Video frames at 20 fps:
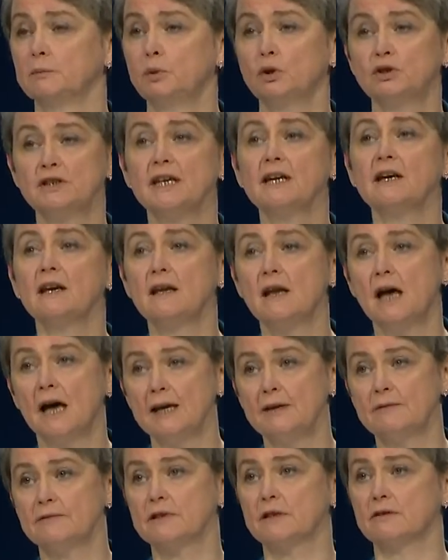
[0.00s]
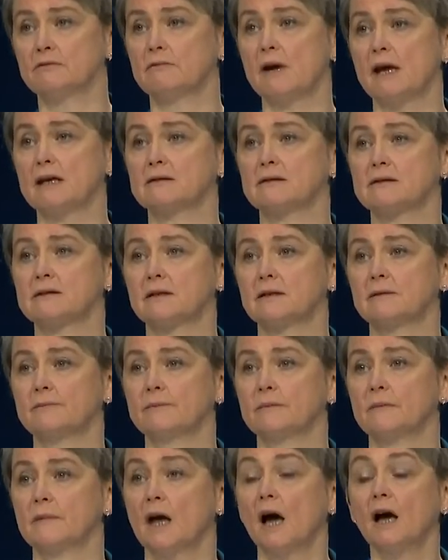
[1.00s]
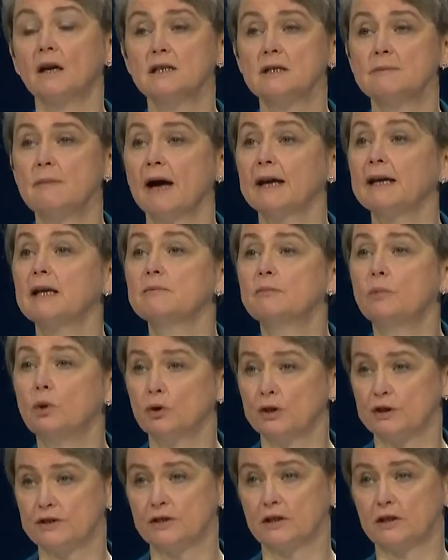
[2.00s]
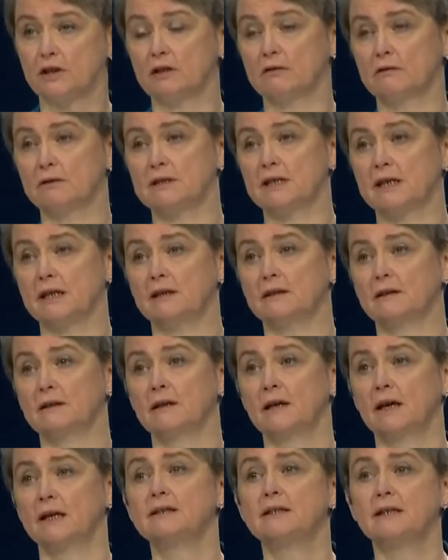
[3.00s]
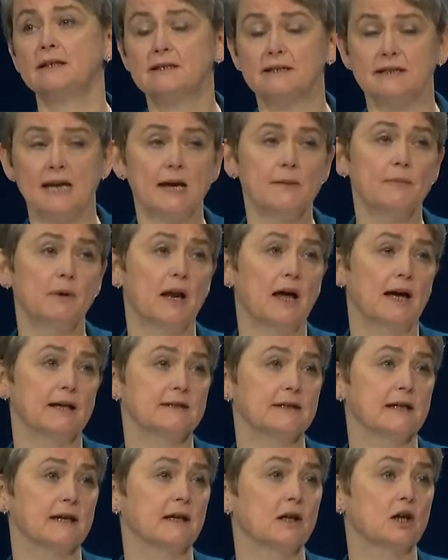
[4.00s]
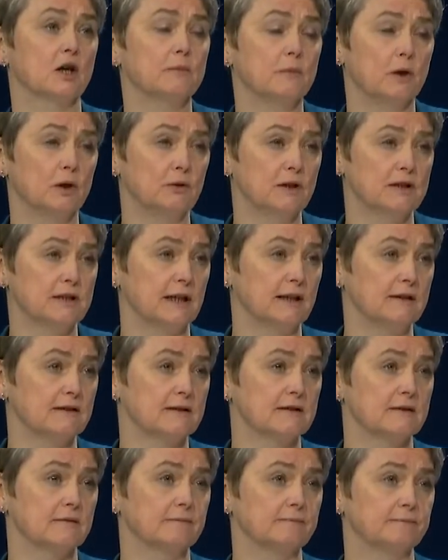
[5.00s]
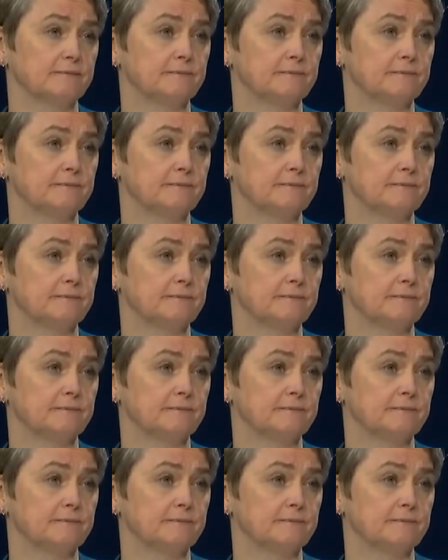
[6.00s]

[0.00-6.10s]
putting lives at risk, undermining border security and destabilising communities.